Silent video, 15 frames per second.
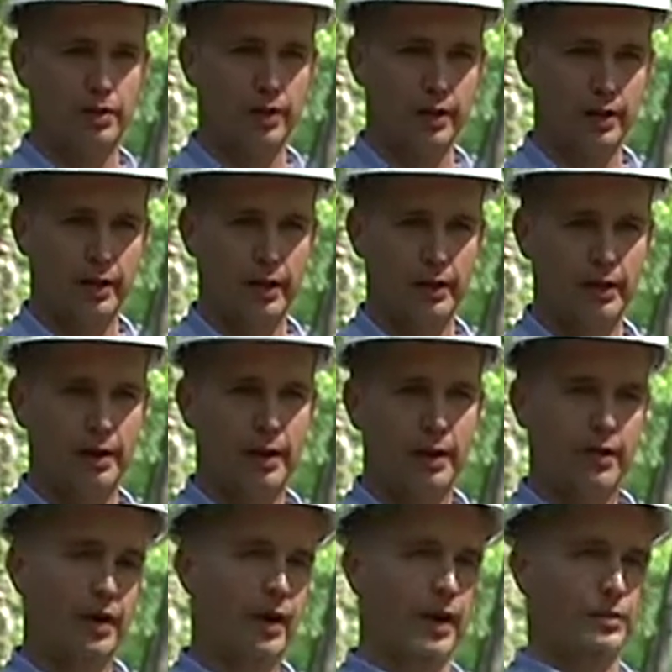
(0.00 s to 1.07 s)
in,
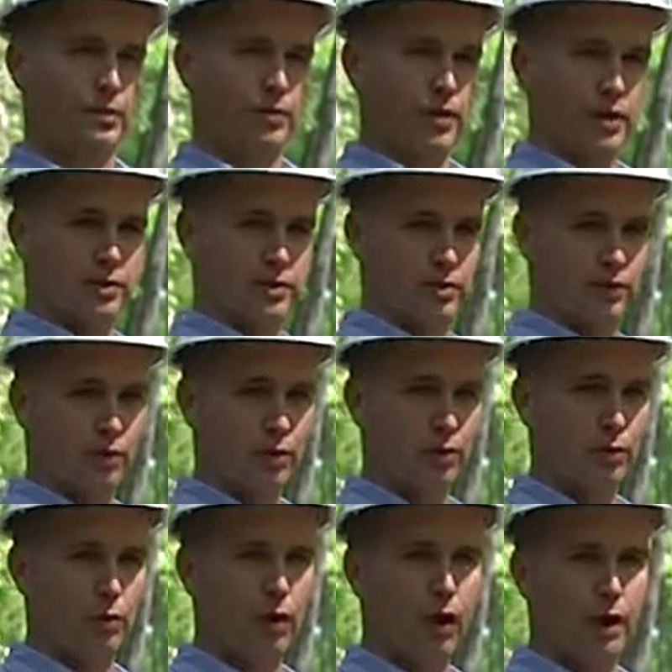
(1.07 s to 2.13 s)
that excavation's full of
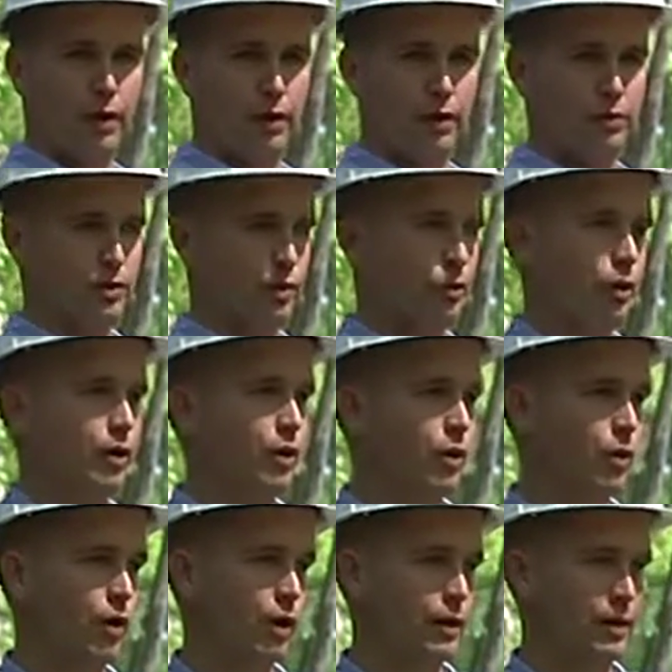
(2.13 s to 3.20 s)
water. So we're here
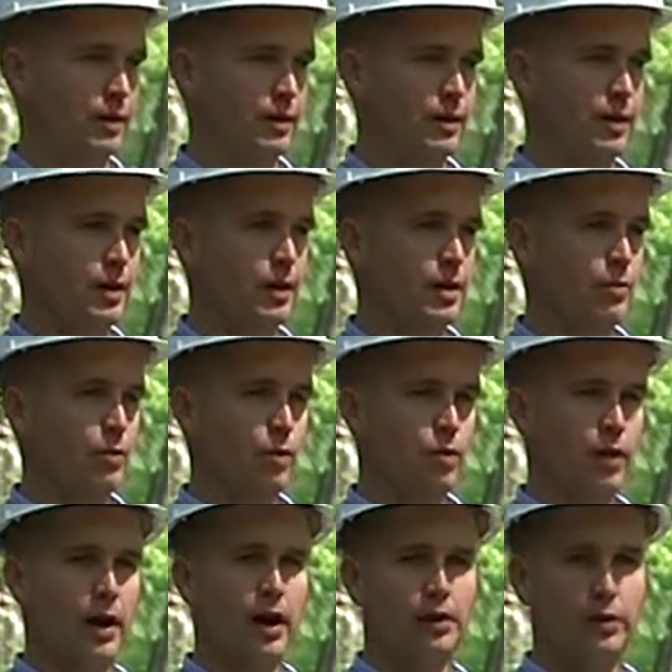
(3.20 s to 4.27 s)
working, but we're
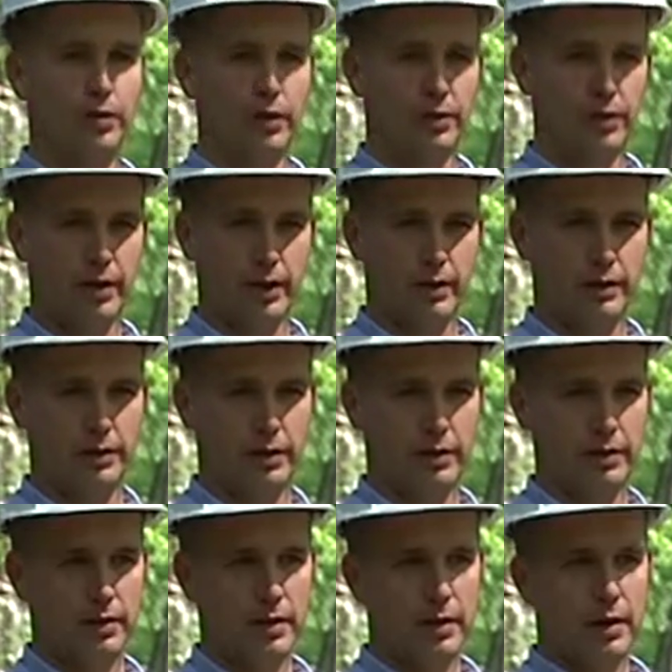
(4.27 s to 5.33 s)
not doing things that
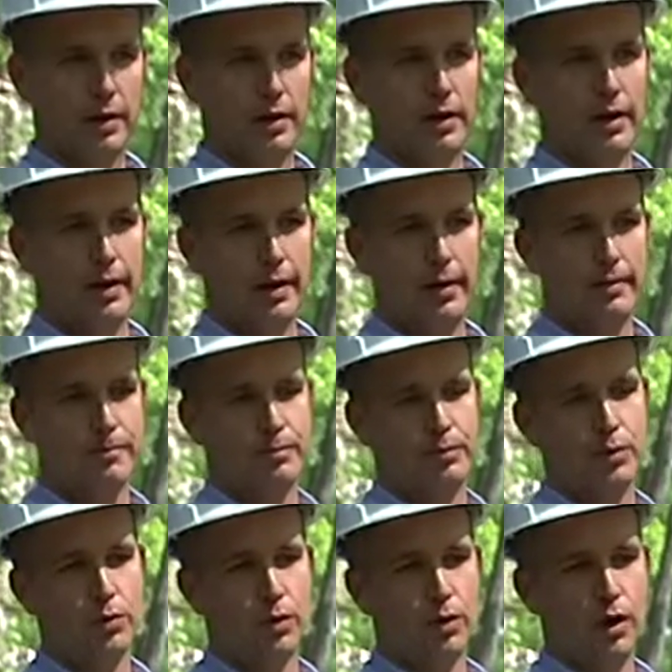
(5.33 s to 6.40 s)

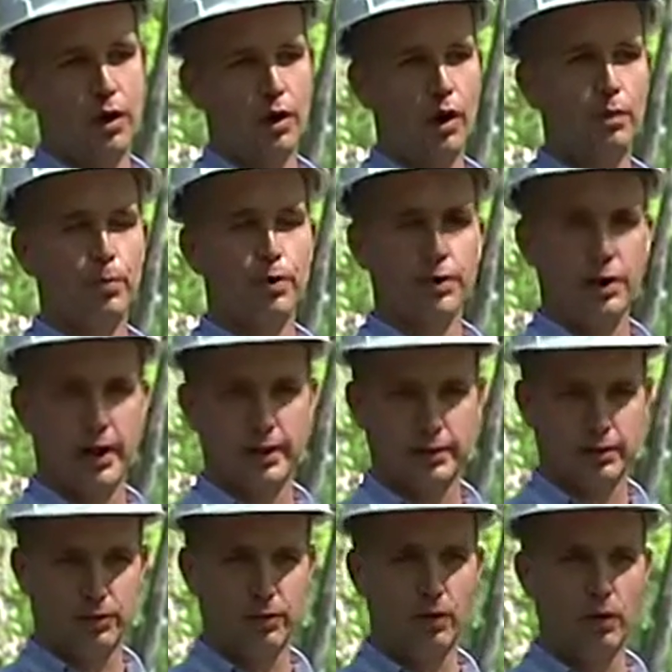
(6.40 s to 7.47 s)
are
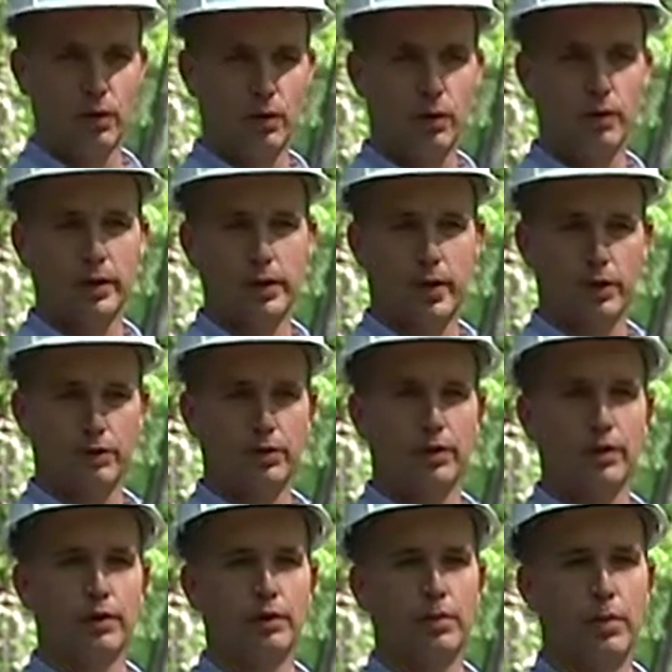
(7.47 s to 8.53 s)
productive or on what we call the
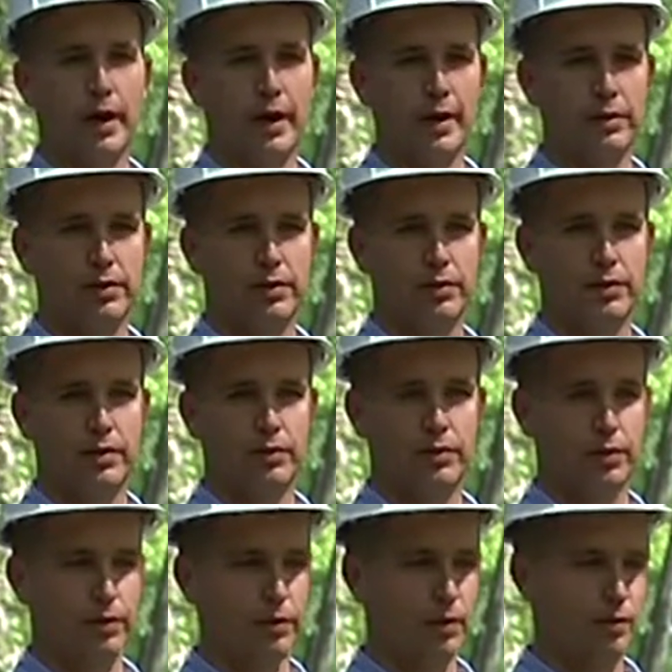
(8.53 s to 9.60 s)
critical path
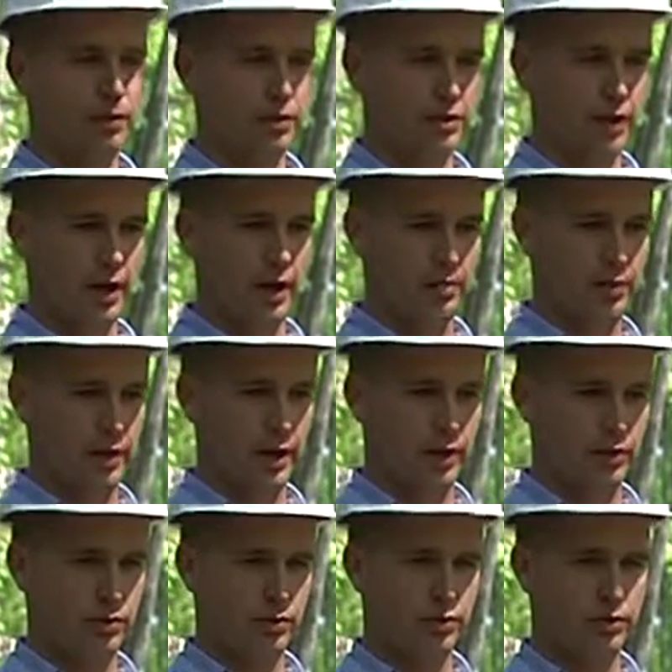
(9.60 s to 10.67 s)
of the job
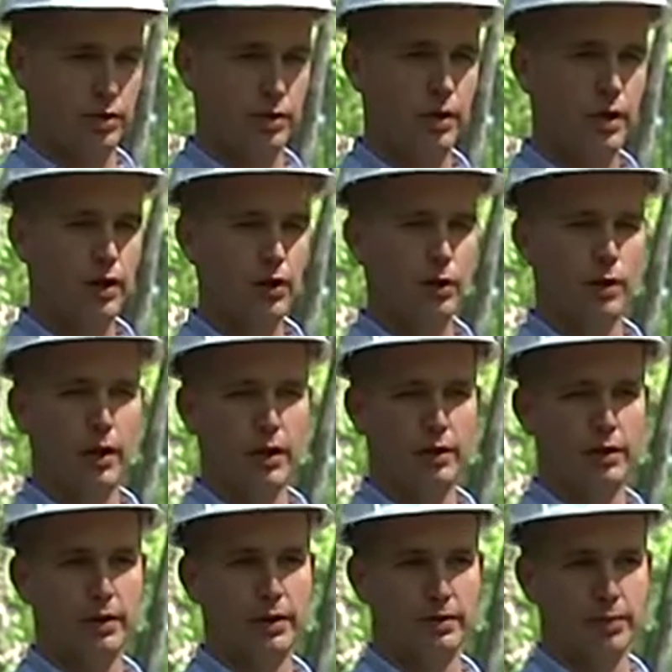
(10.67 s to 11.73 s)
schedule. So the
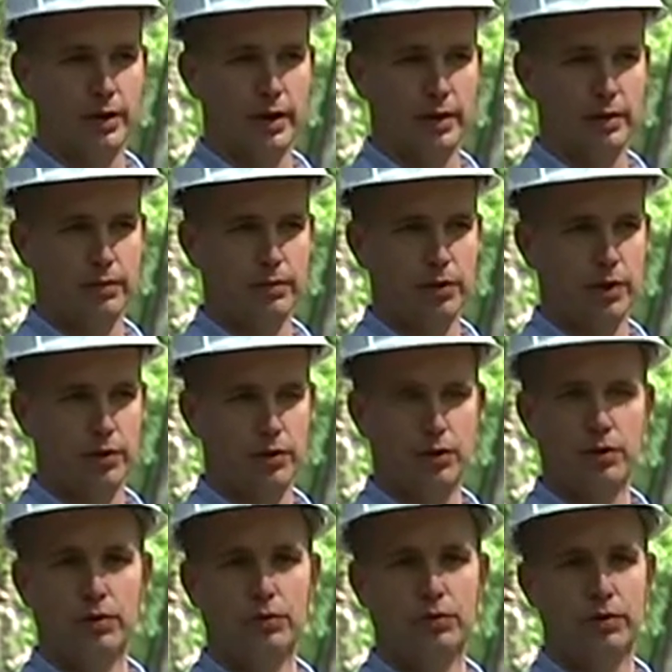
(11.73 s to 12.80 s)
weather has played a
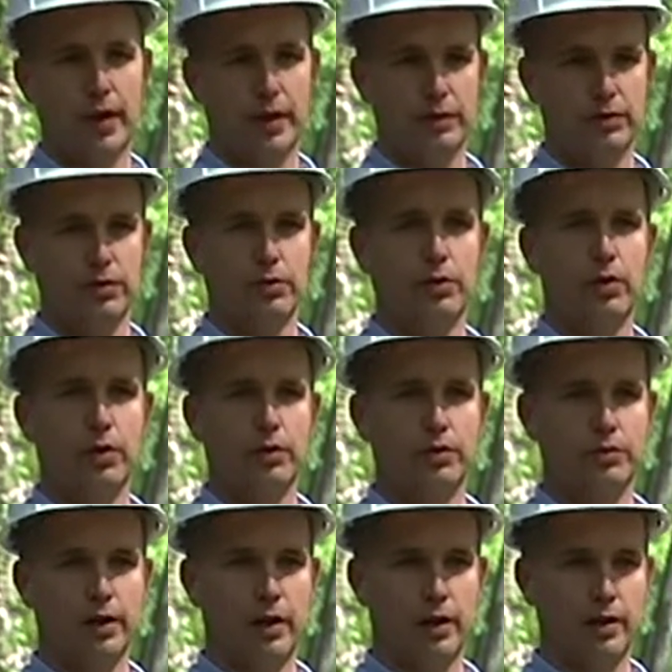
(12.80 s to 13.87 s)
huge factor in what we've
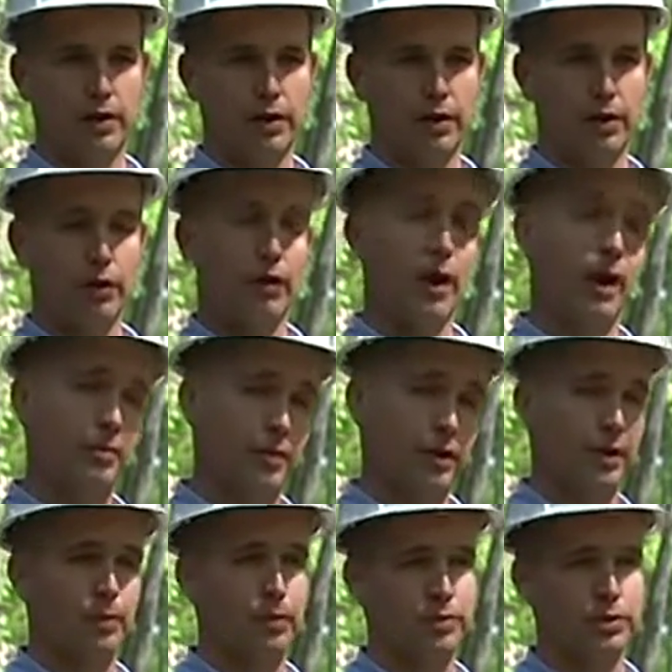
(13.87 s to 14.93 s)
done here or not been
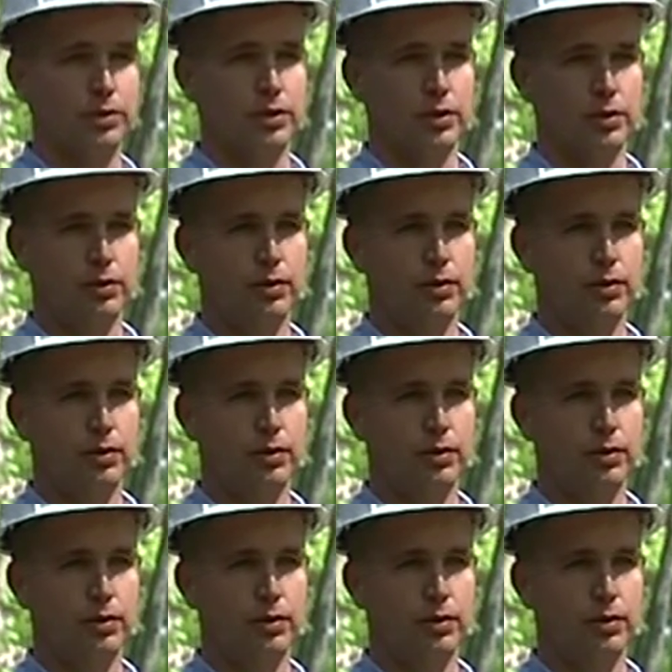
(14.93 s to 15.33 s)
able to do.